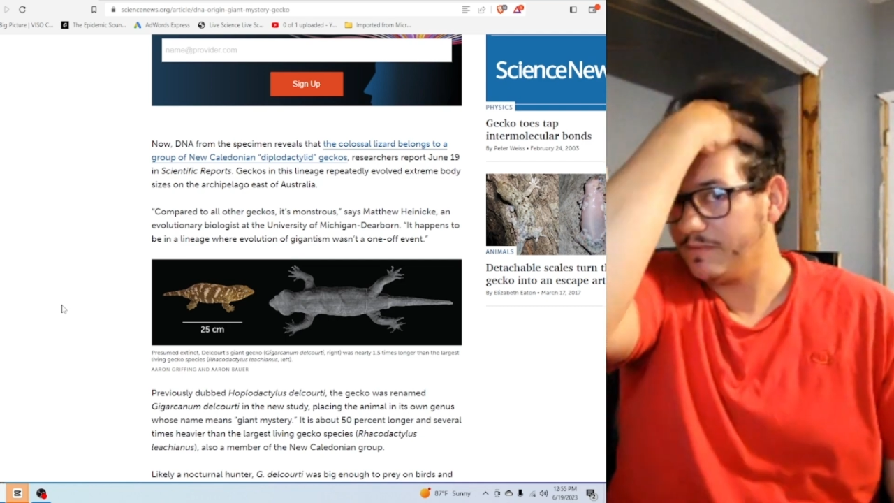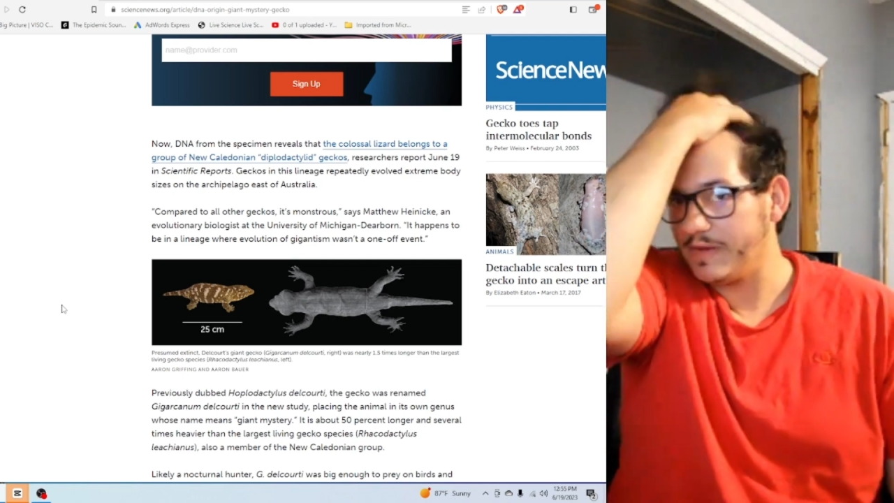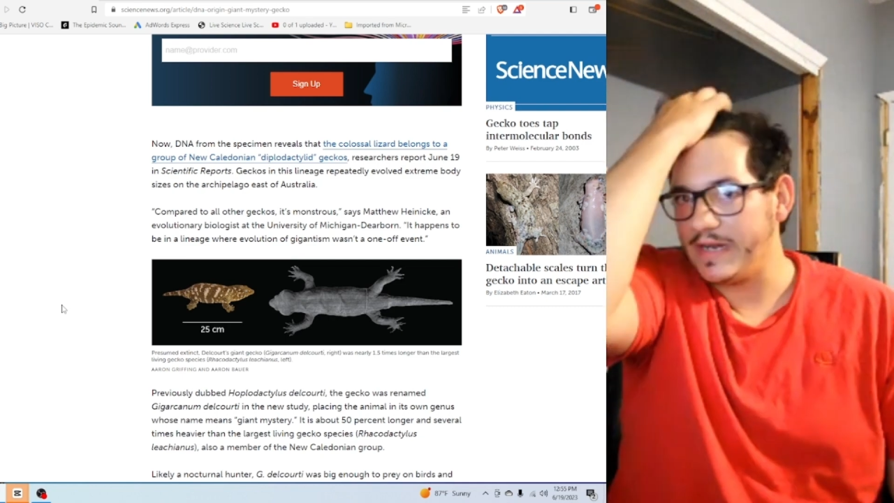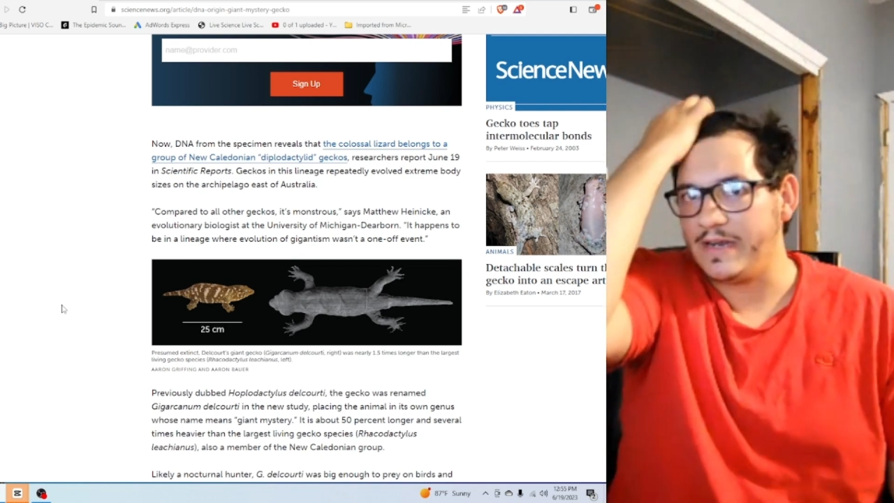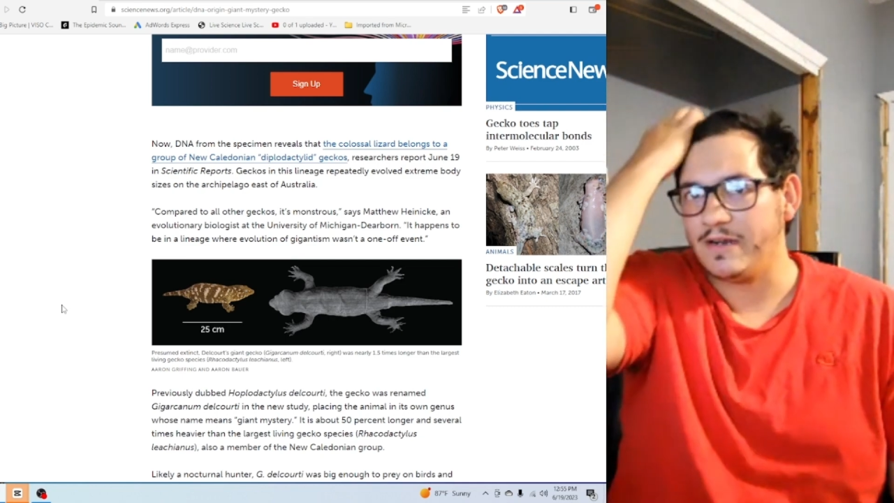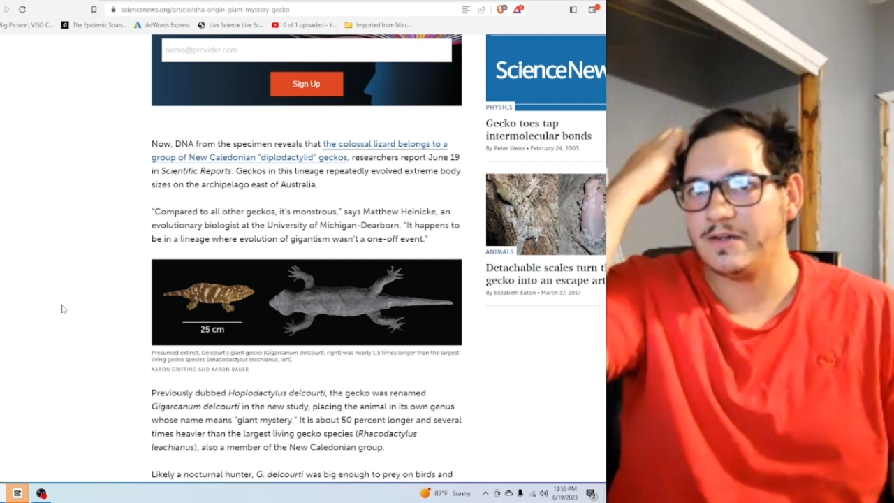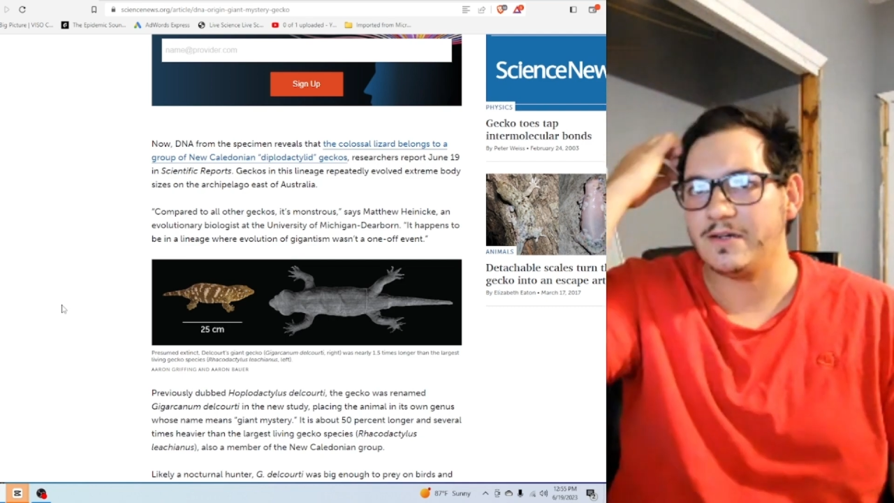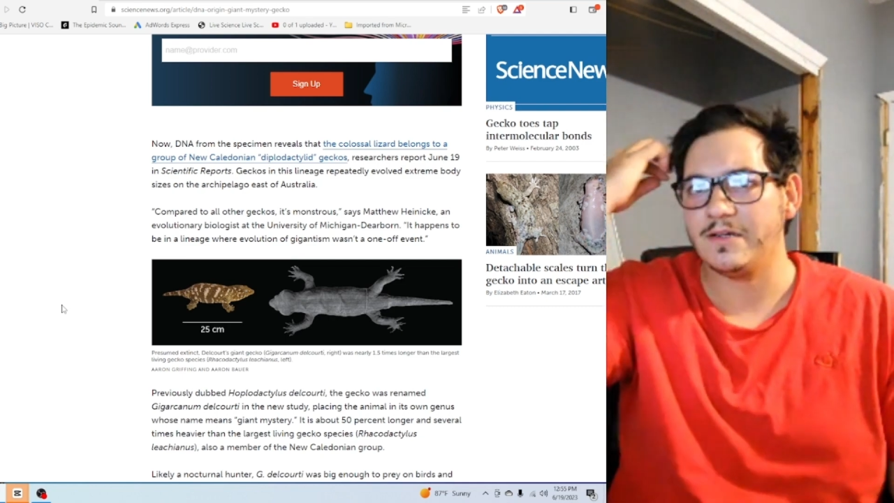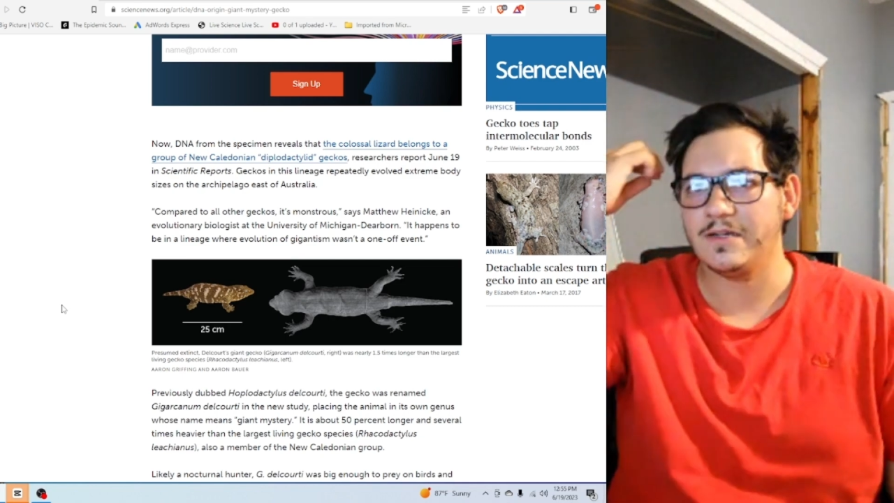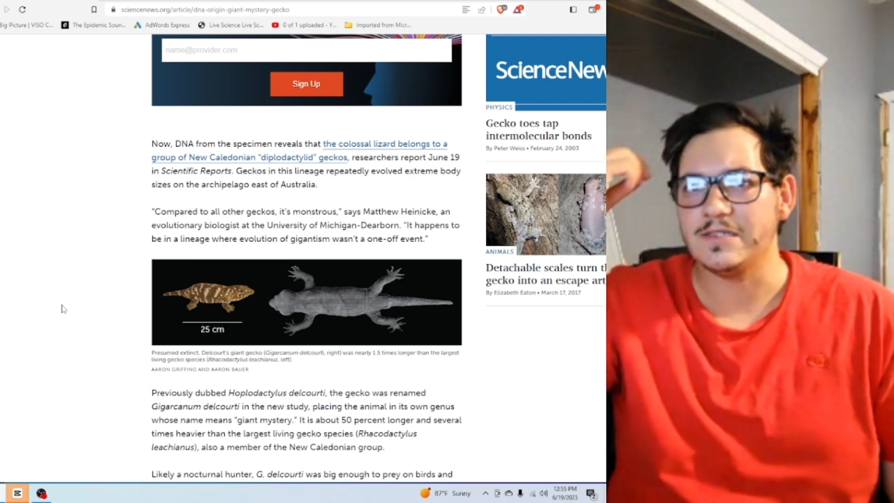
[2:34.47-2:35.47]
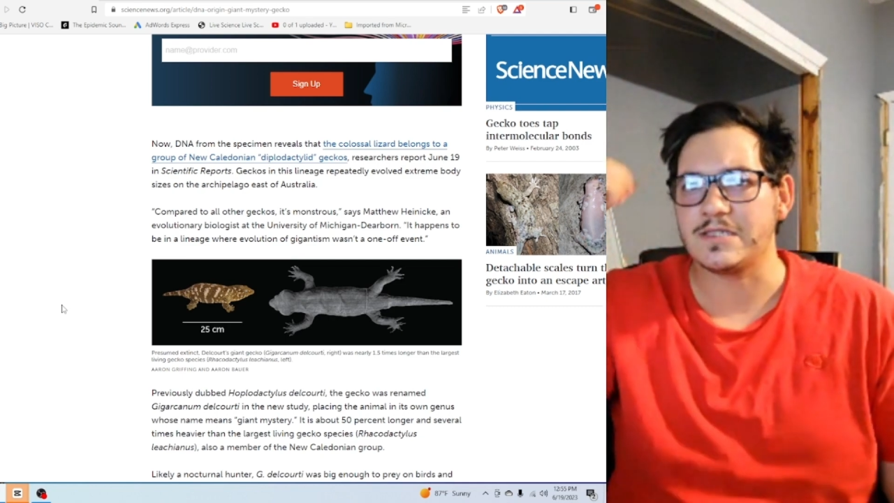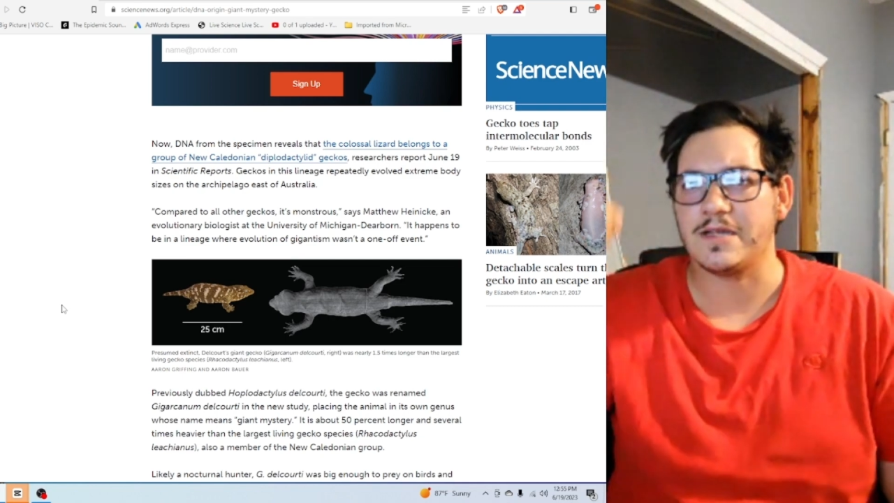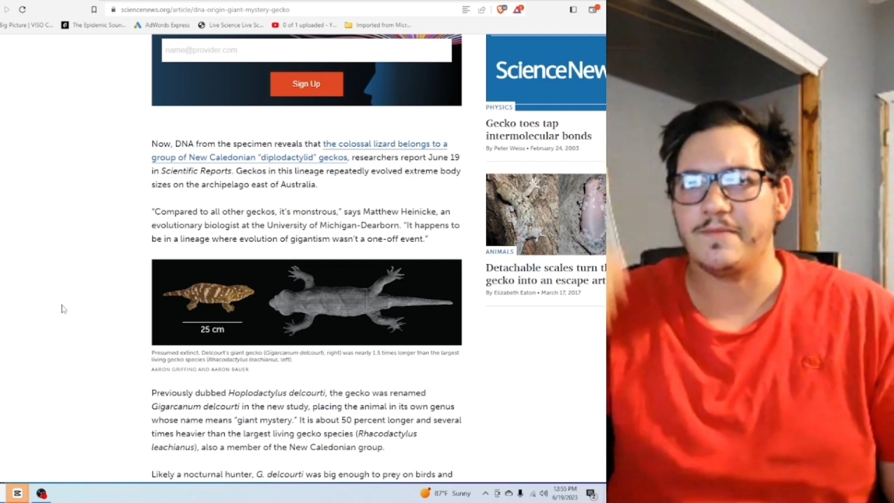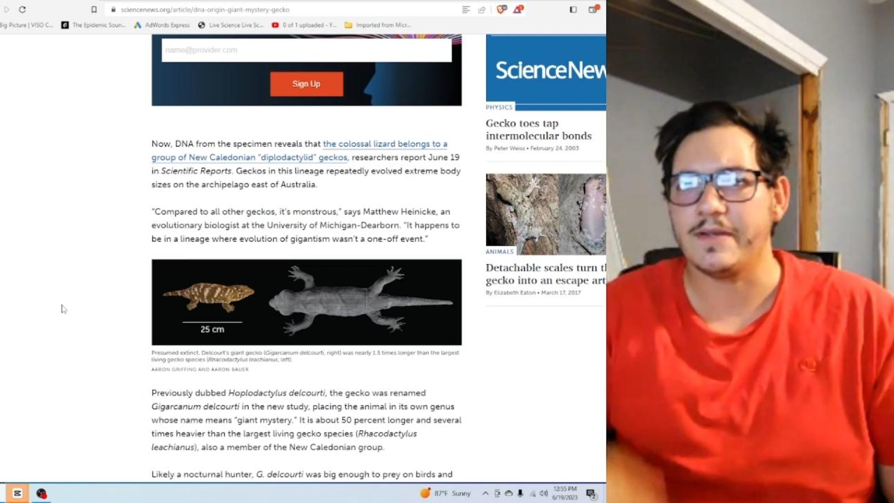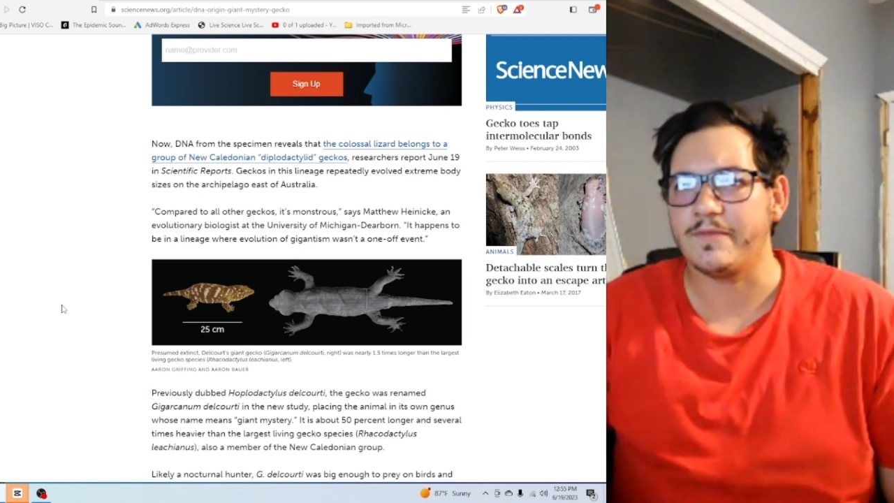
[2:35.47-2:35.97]
My hair is
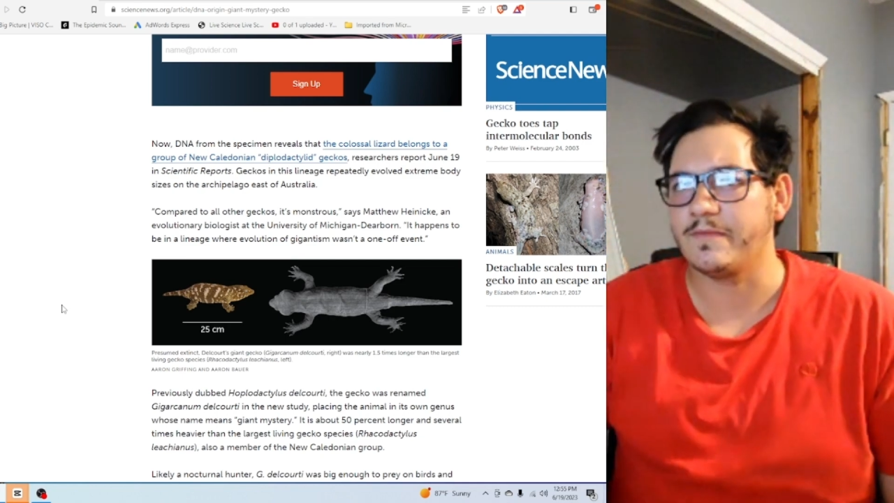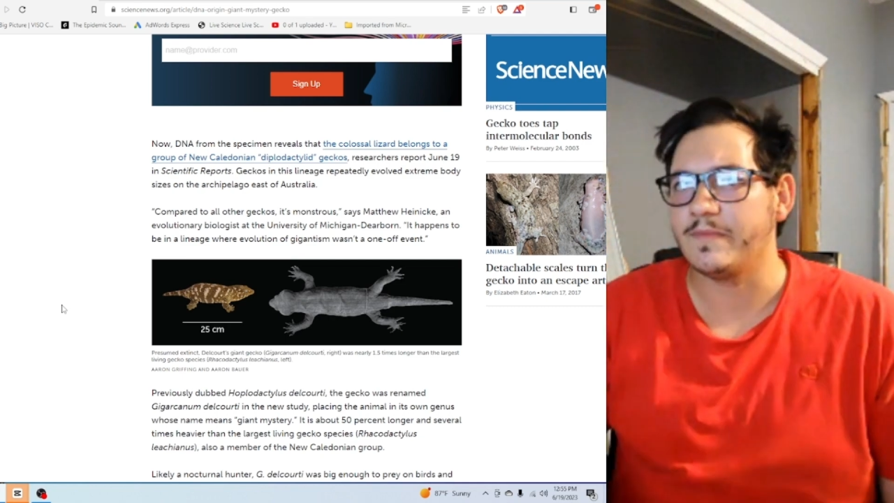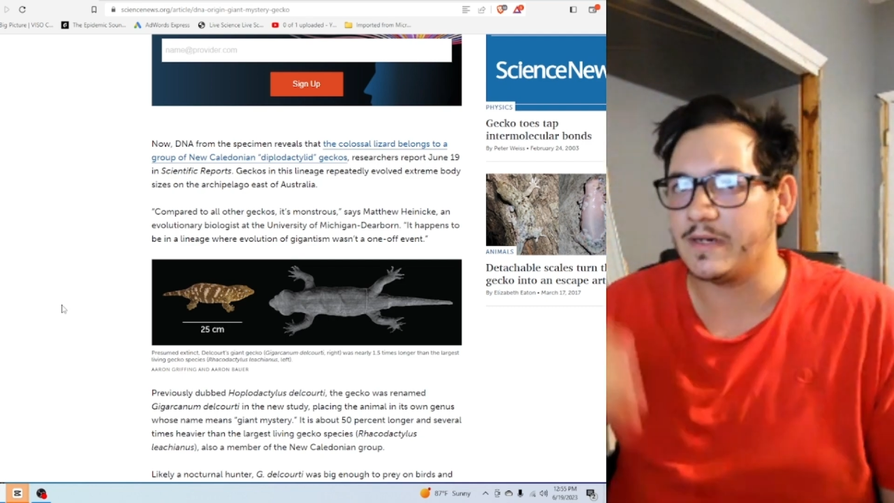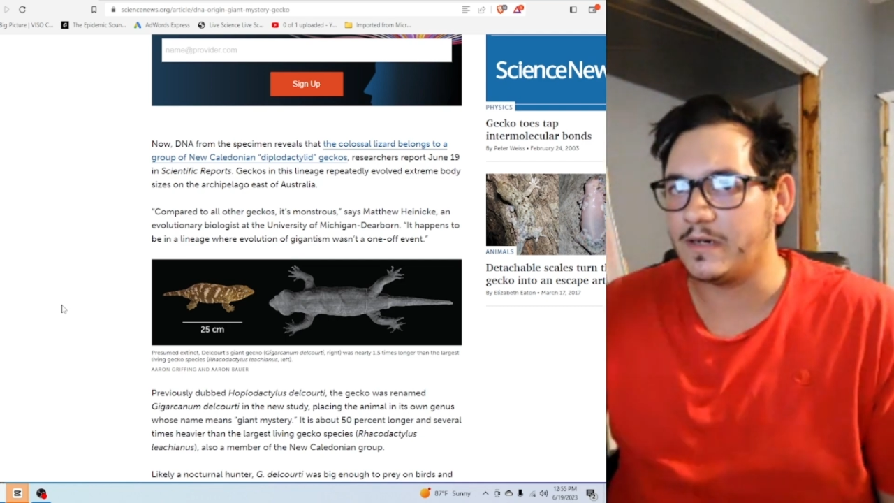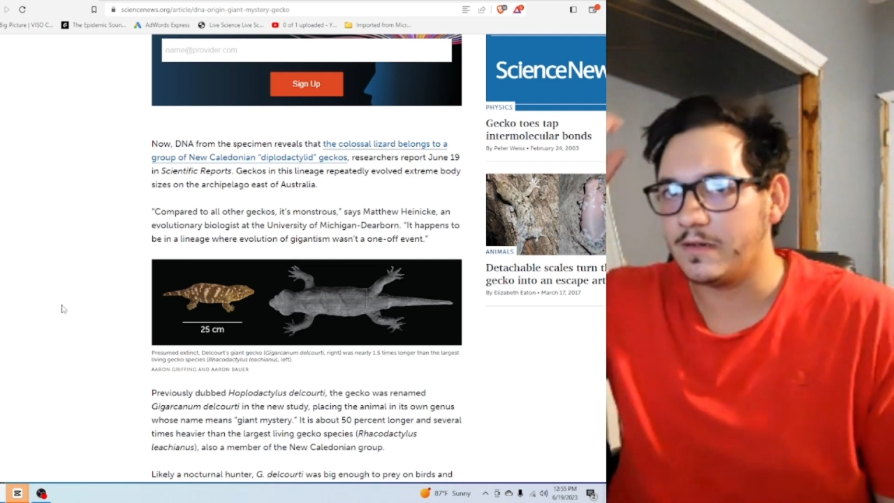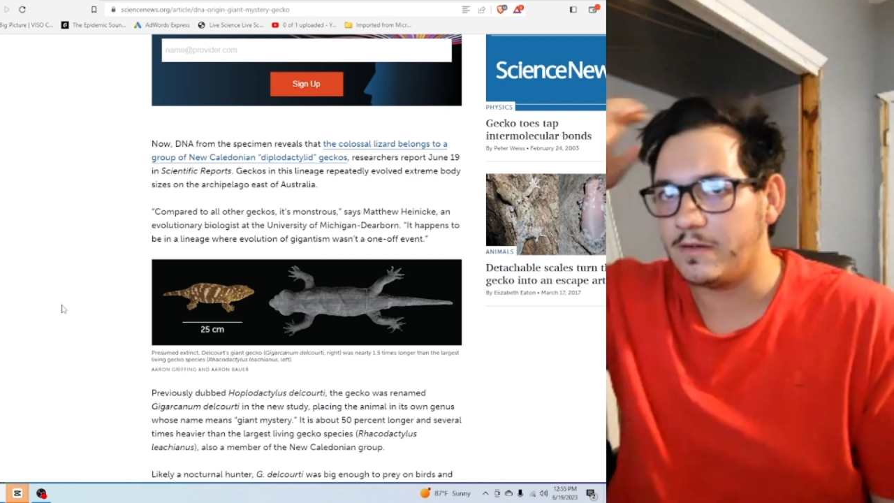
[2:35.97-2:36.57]
coming from there.